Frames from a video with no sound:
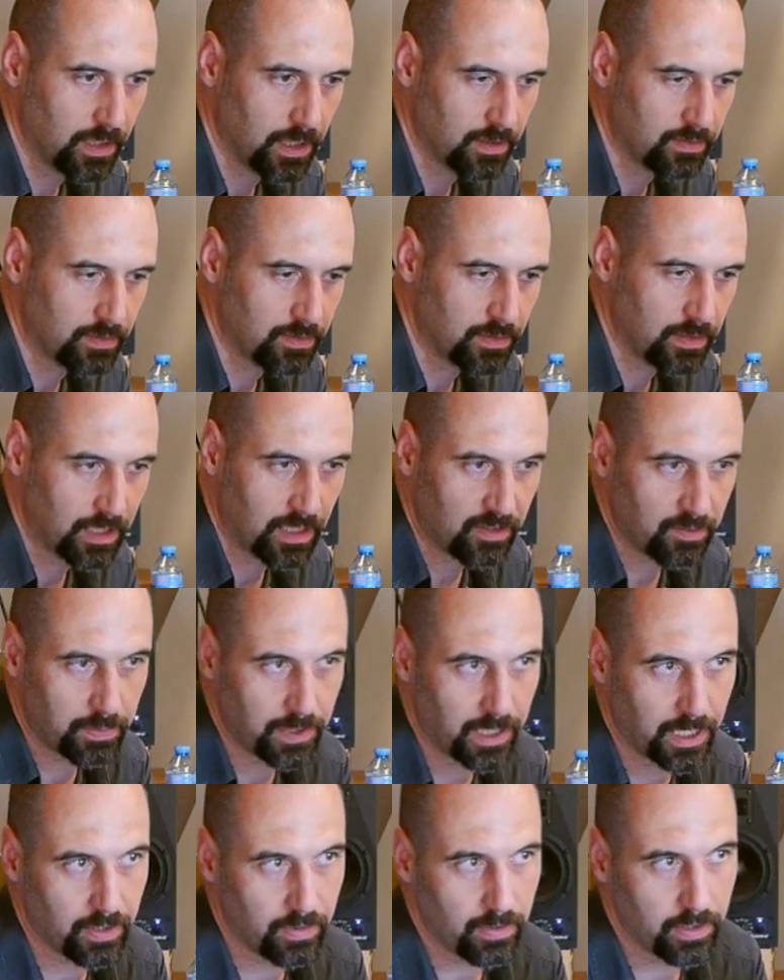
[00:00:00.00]
Yes, and that's
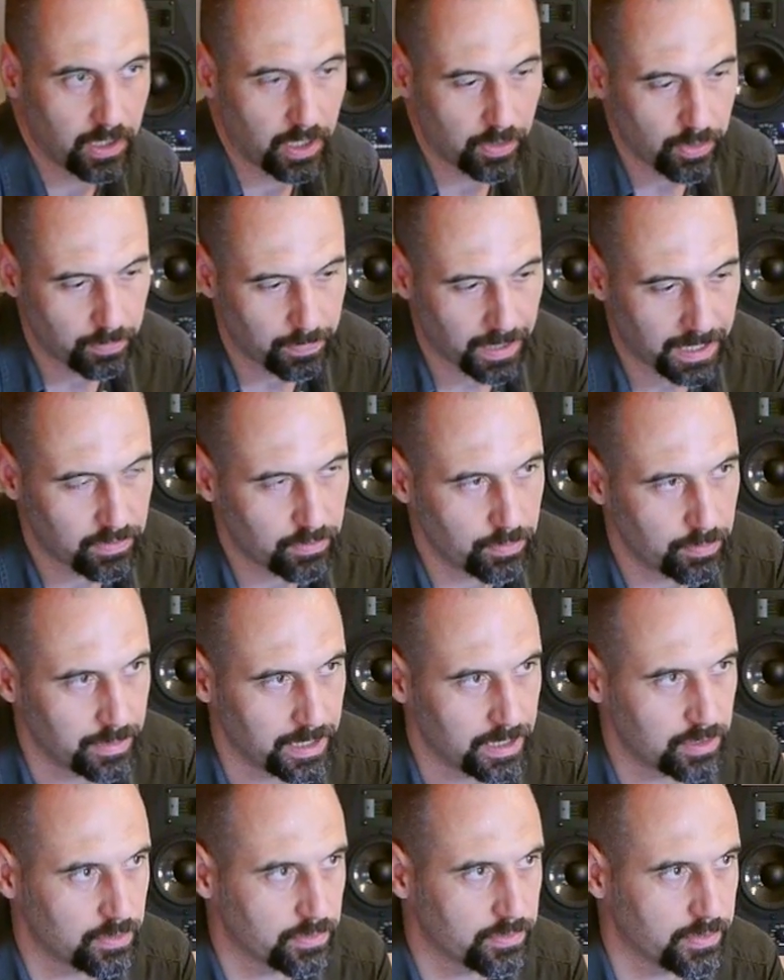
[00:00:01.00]
piano. And now you're back to the
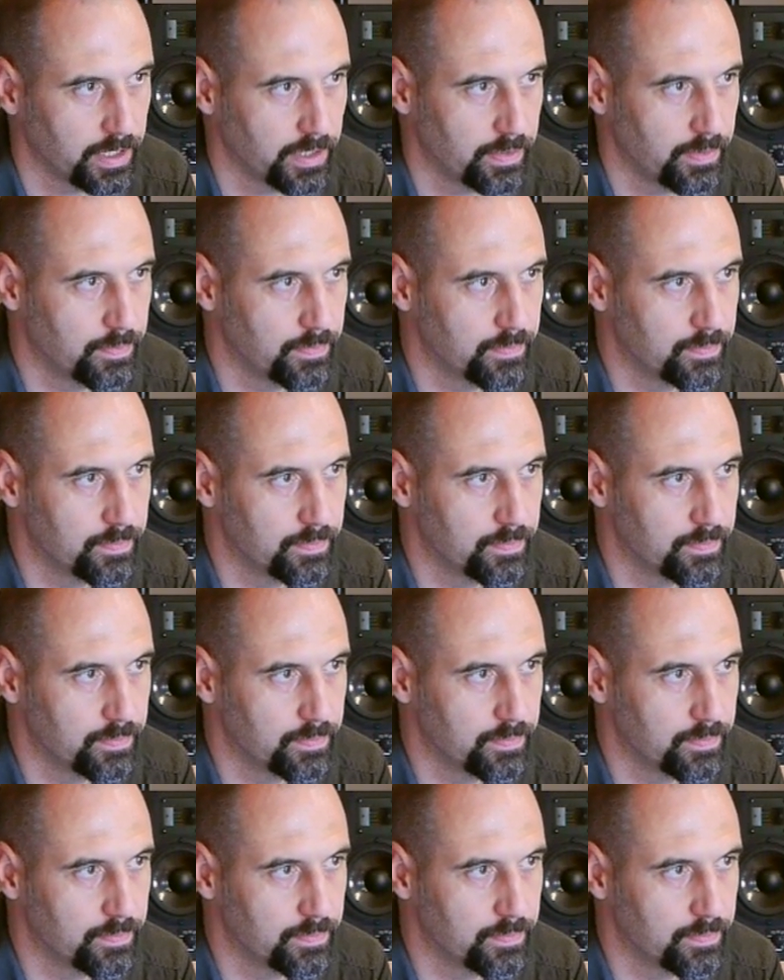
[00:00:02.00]
major scale.